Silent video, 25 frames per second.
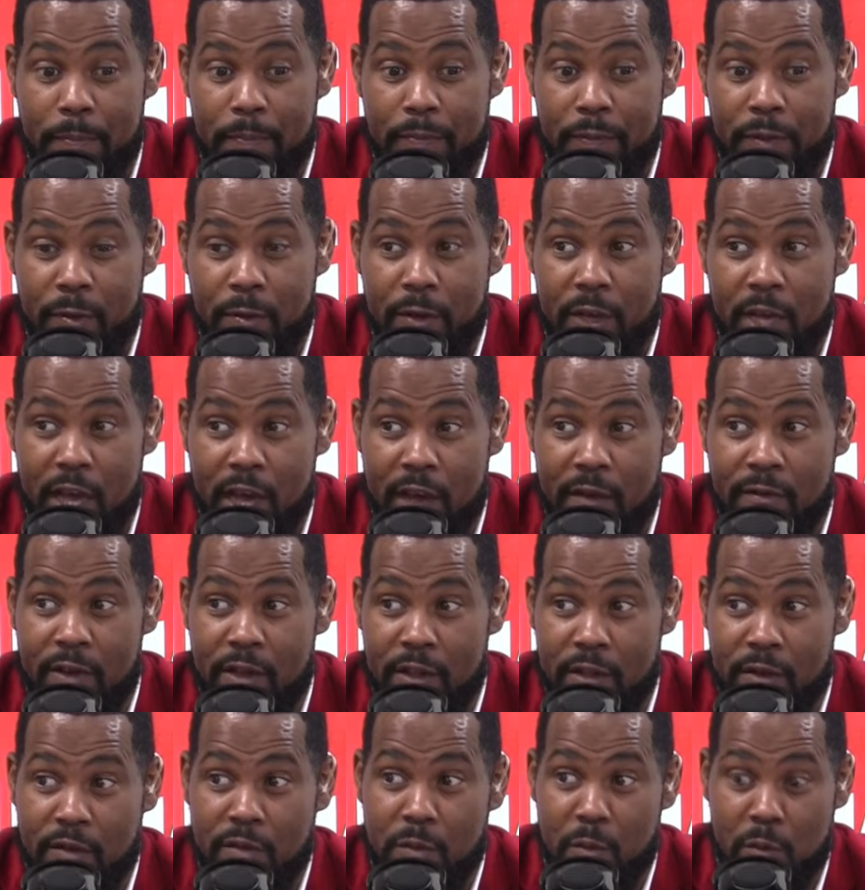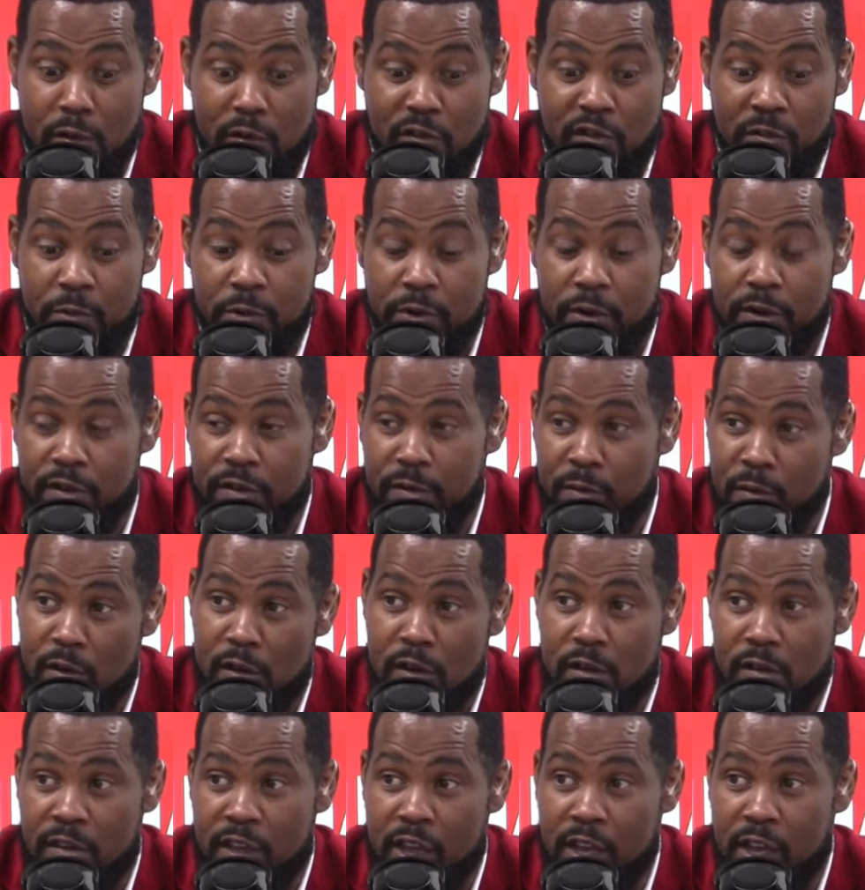and we have other sports
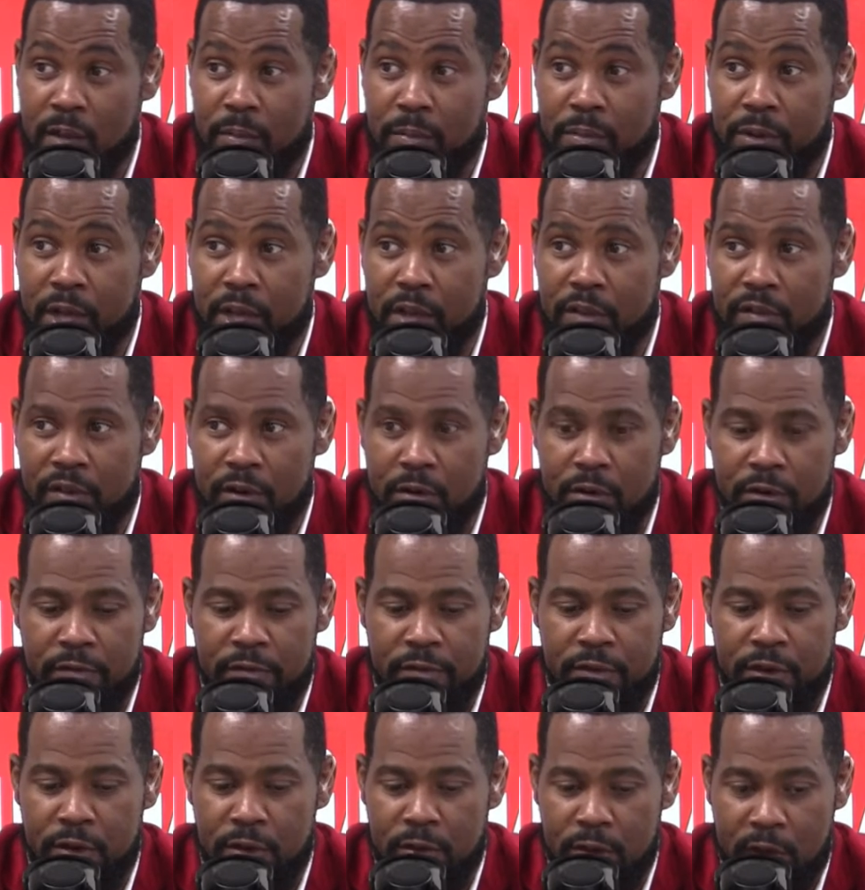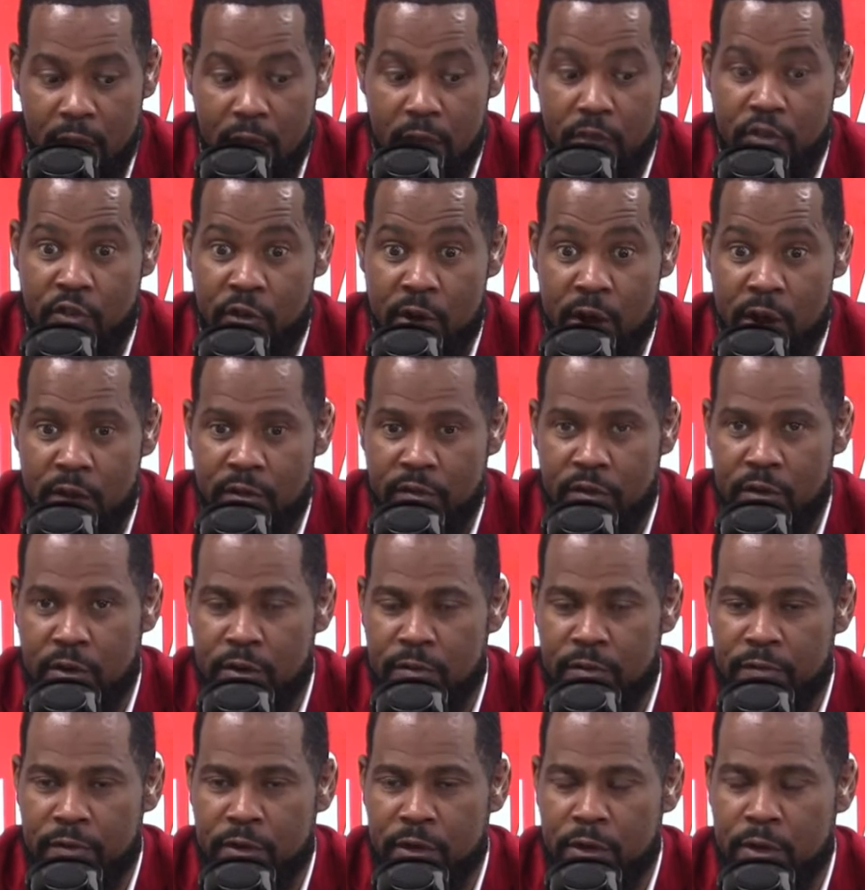taking place on the field that trains on the
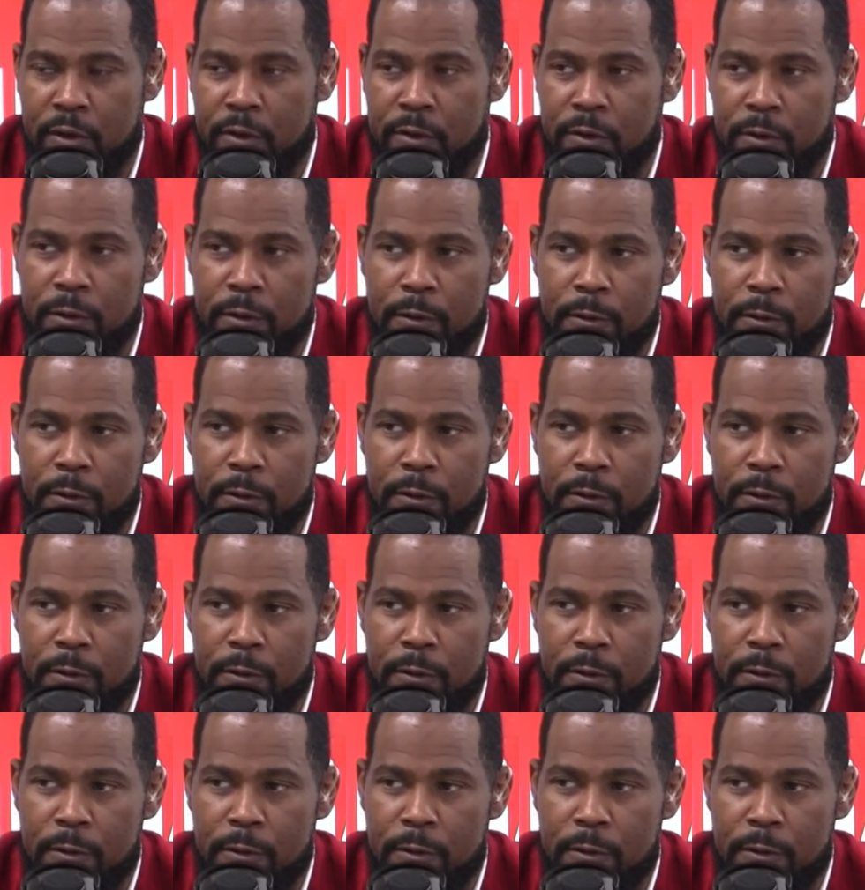field.